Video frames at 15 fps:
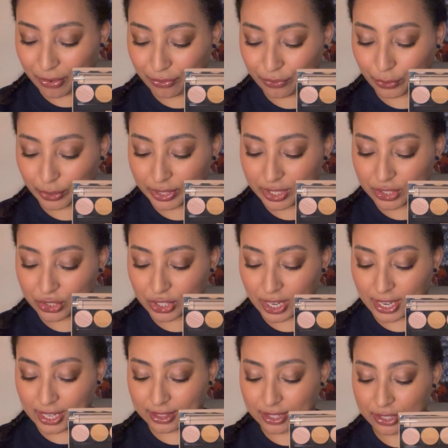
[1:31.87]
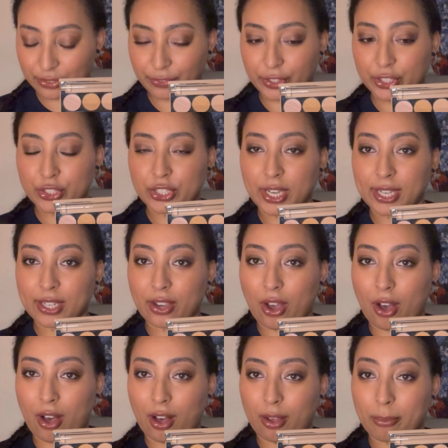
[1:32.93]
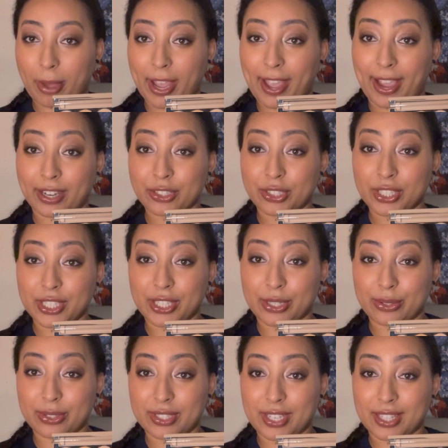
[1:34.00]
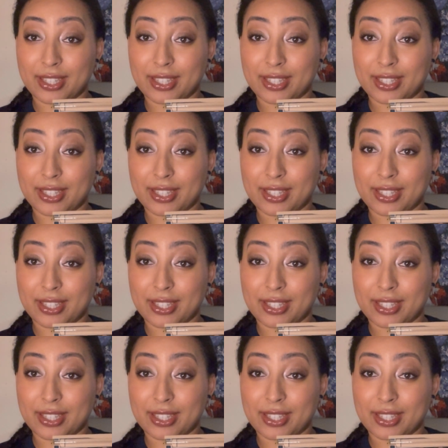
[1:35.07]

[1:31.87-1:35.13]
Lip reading: For the shade, this first shade, Calm, I actually used it.